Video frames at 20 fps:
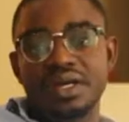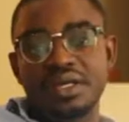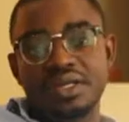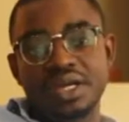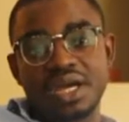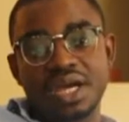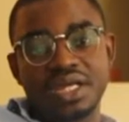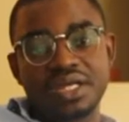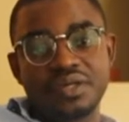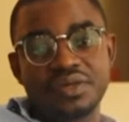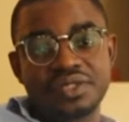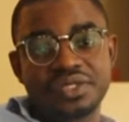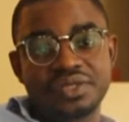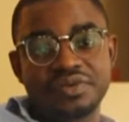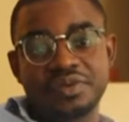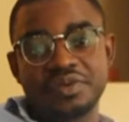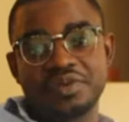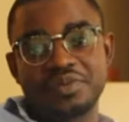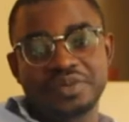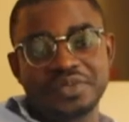Yali was a
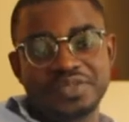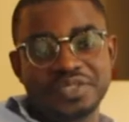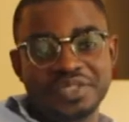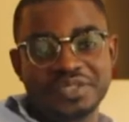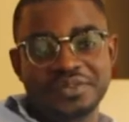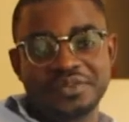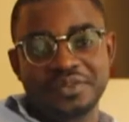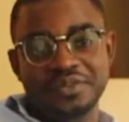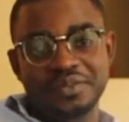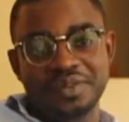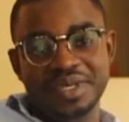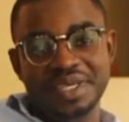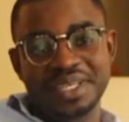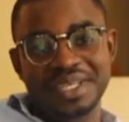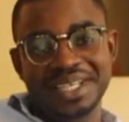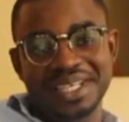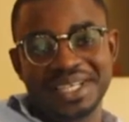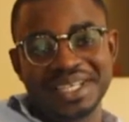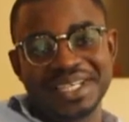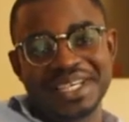great opportunity for me.
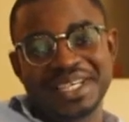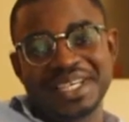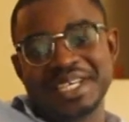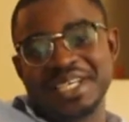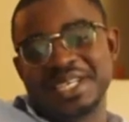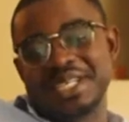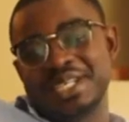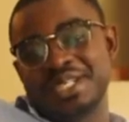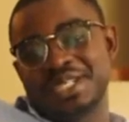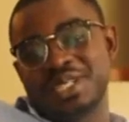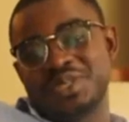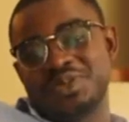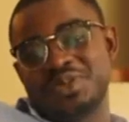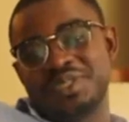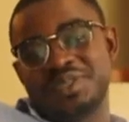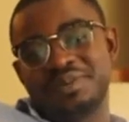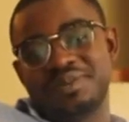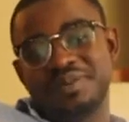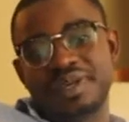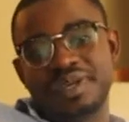It
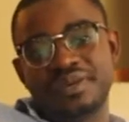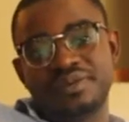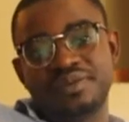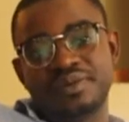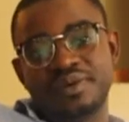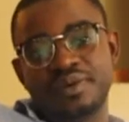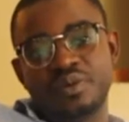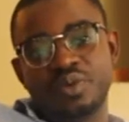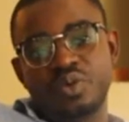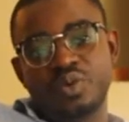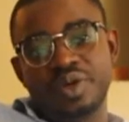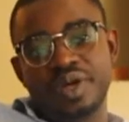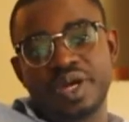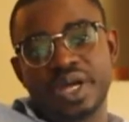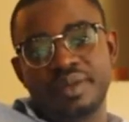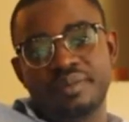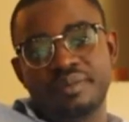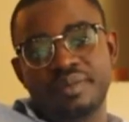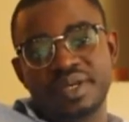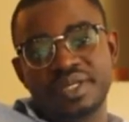was a platform where
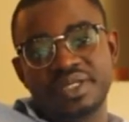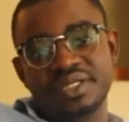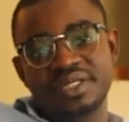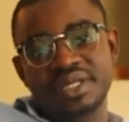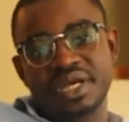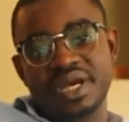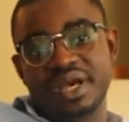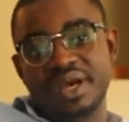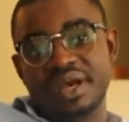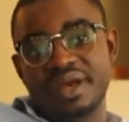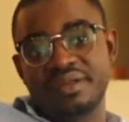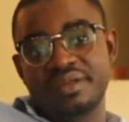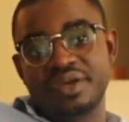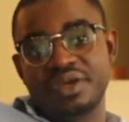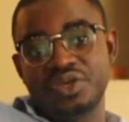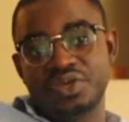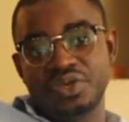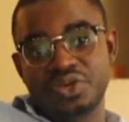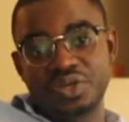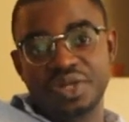I met other
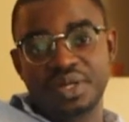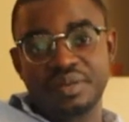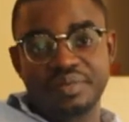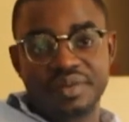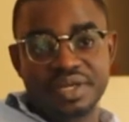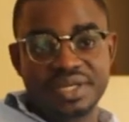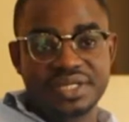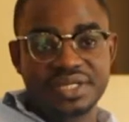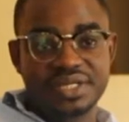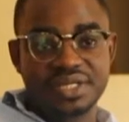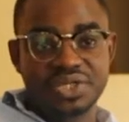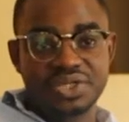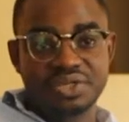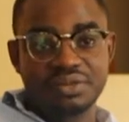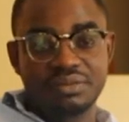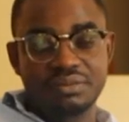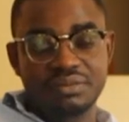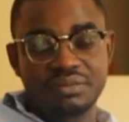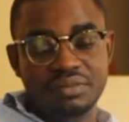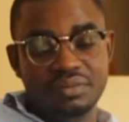young, amazing
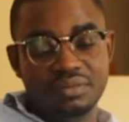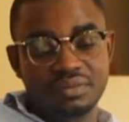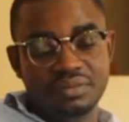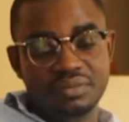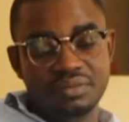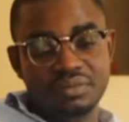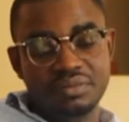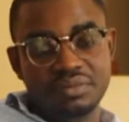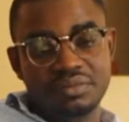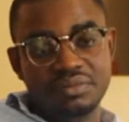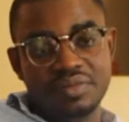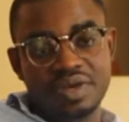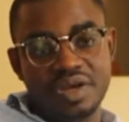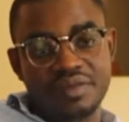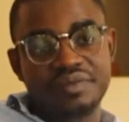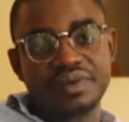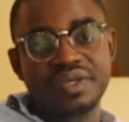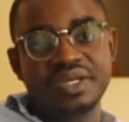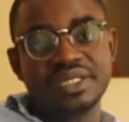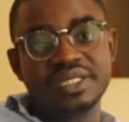
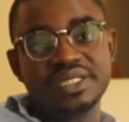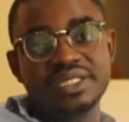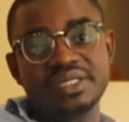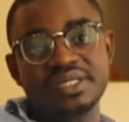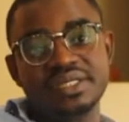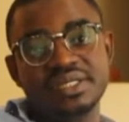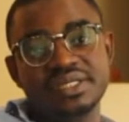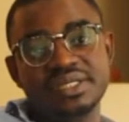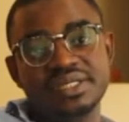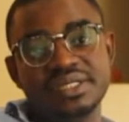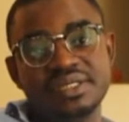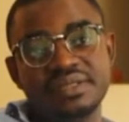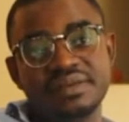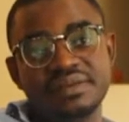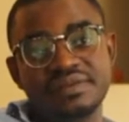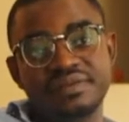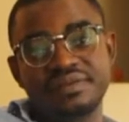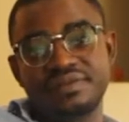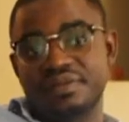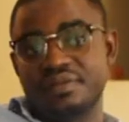African leaders
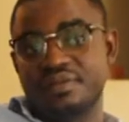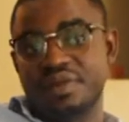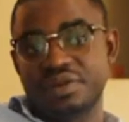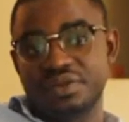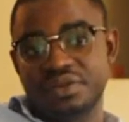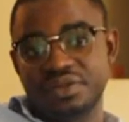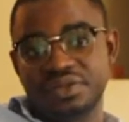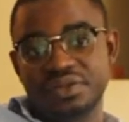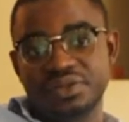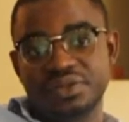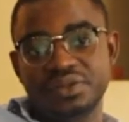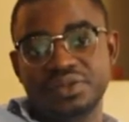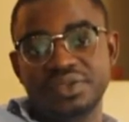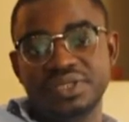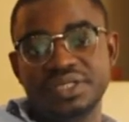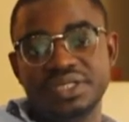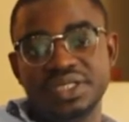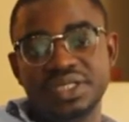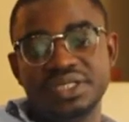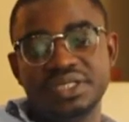from across the
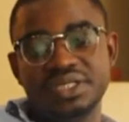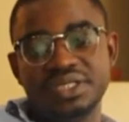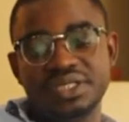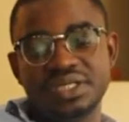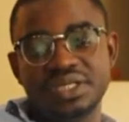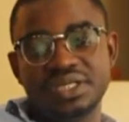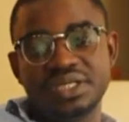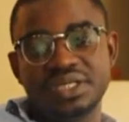continent.